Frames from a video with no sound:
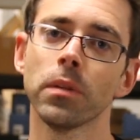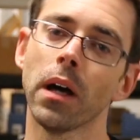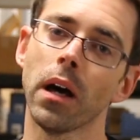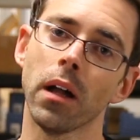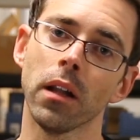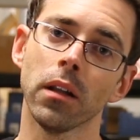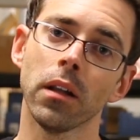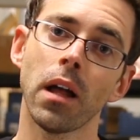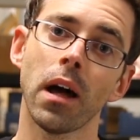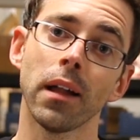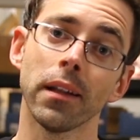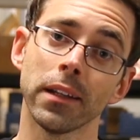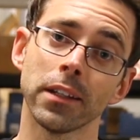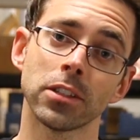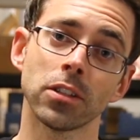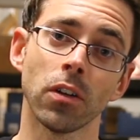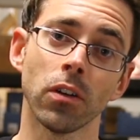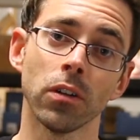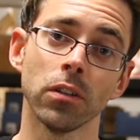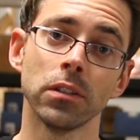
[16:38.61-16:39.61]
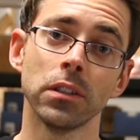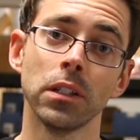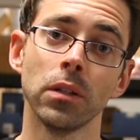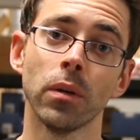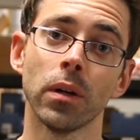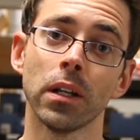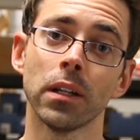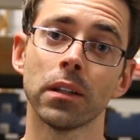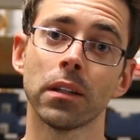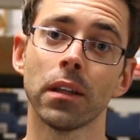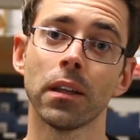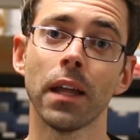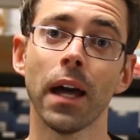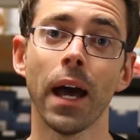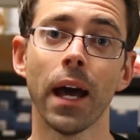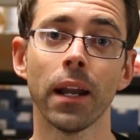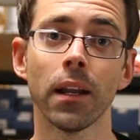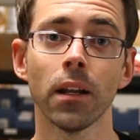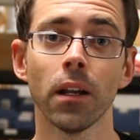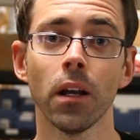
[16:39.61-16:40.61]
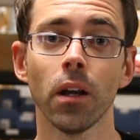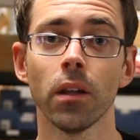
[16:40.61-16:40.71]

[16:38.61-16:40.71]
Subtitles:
that a lot less R&D went into that